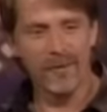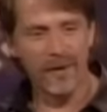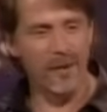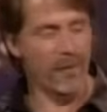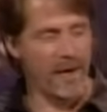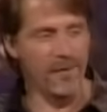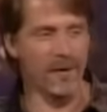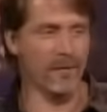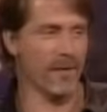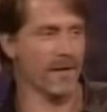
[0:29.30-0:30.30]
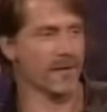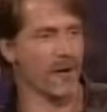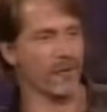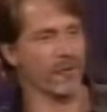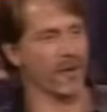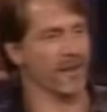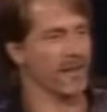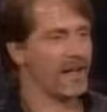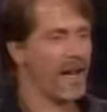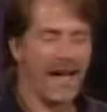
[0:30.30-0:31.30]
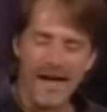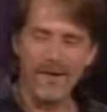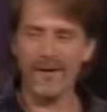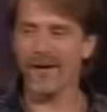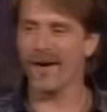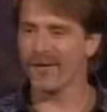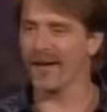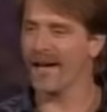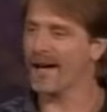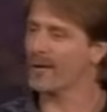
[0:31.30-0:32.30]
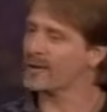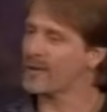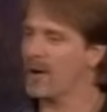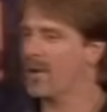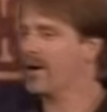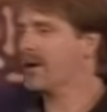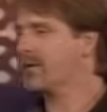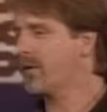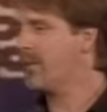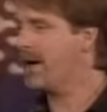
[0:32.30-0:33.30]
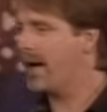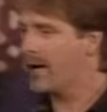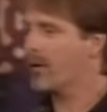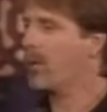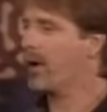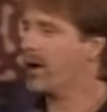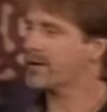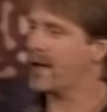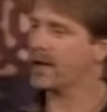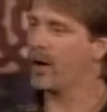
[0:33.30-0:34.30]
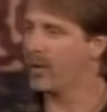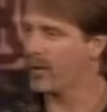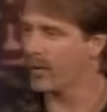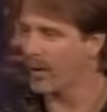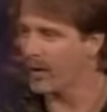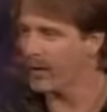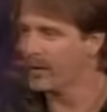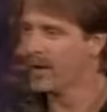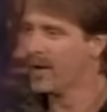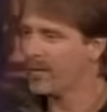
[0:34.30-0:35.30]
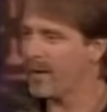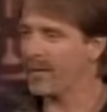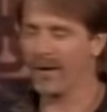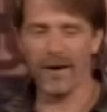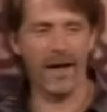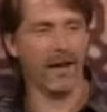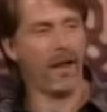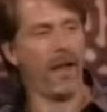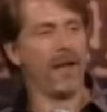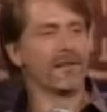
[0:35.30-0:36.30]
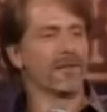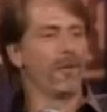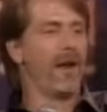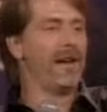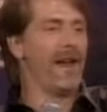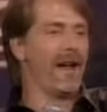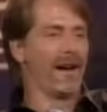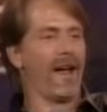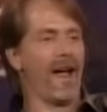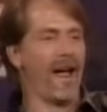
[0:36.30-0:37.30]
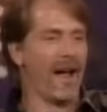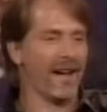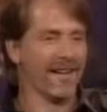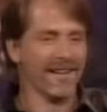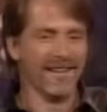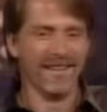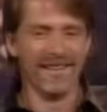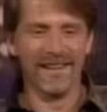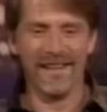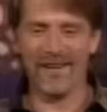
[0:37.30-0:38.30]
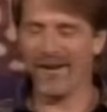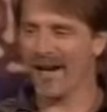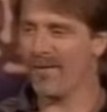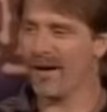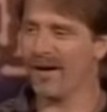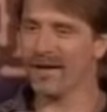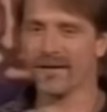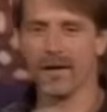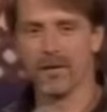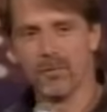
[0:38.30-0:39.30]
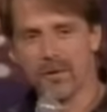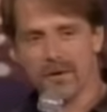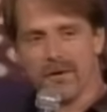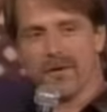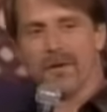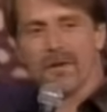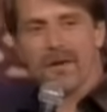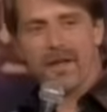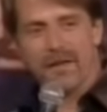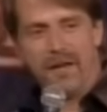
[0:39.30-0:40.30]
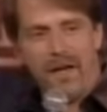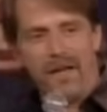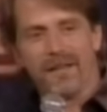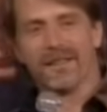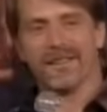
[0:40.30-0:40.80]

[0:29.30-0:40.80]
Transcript: But the people have been so friendly. I even love the language, you know, because for me, everywhere else I go in the world, people are like, hey, it's the redneck guy. And when I'm here, it's like, Monsieur Redneck.